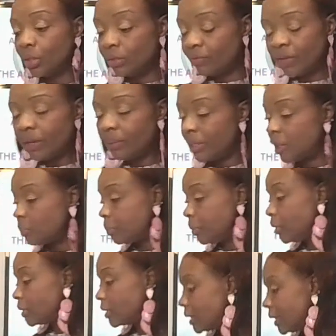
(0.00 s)
you develop this
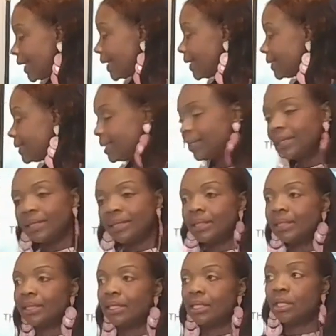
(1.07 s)
personality,
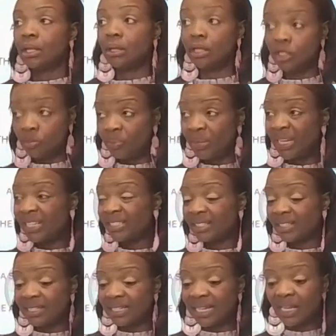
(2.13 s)
it's based
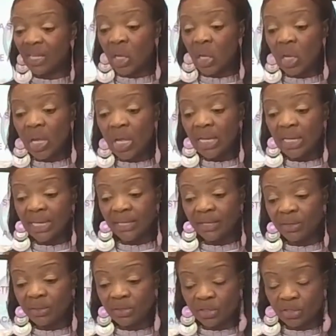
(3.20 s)
on that calling.
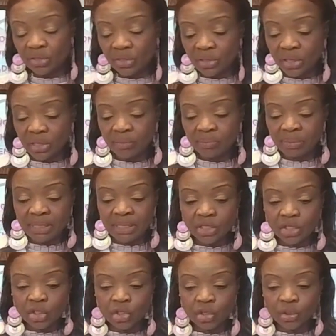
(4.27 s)
You start being a
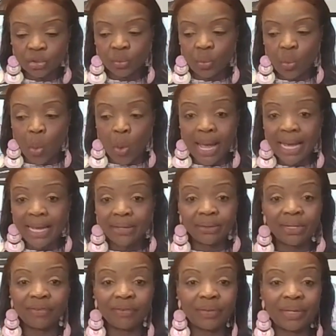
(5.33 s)
certain way,
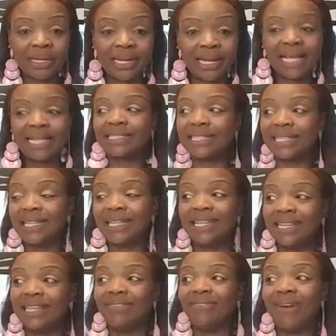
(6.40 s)
don't even realize
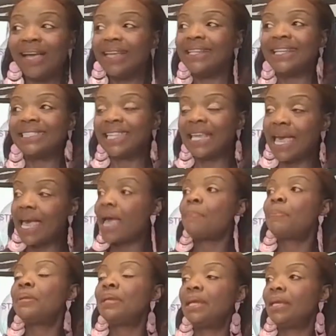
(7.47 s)
why that's
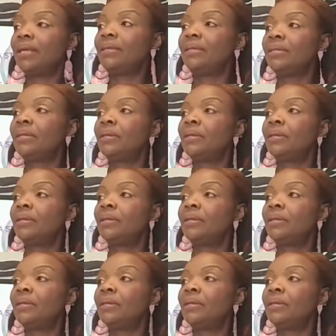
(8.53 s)
happening.